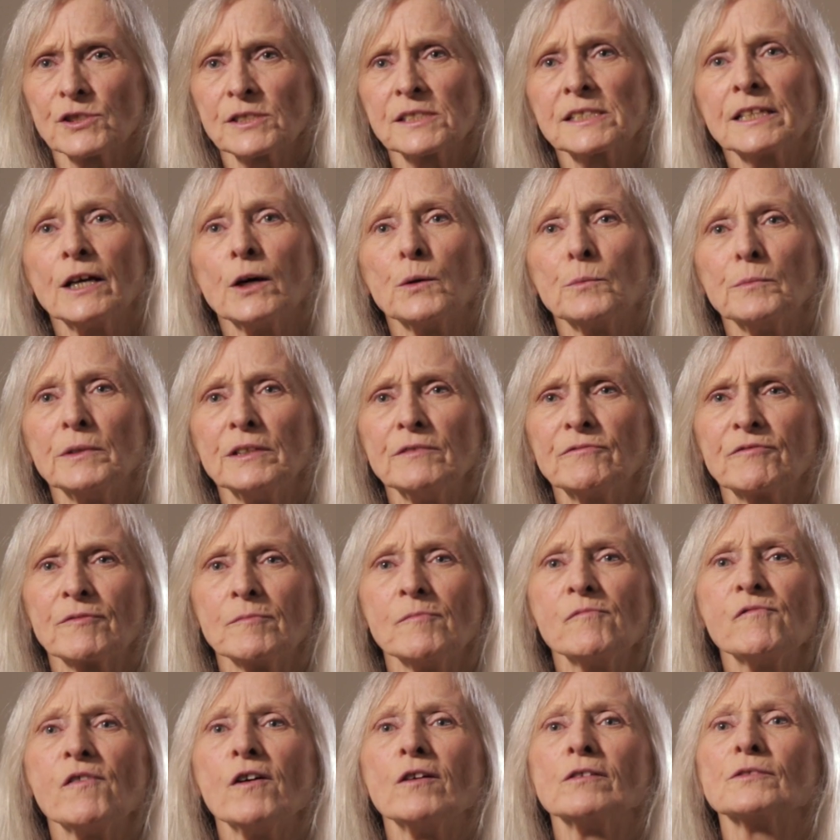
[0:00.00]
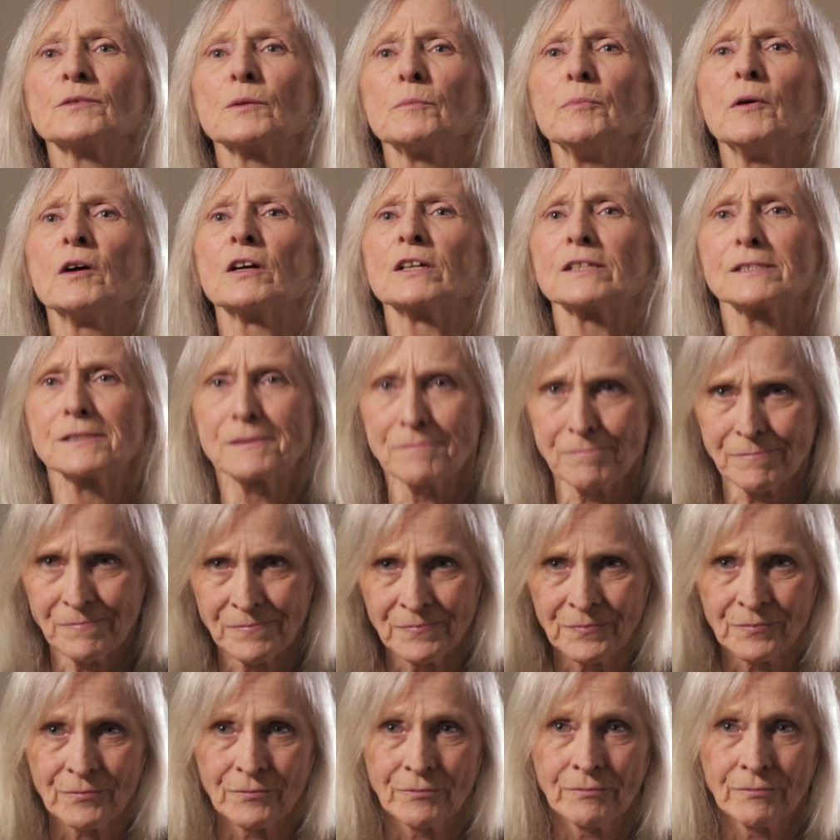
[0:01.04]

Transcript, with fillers: just helped me from falling apart. I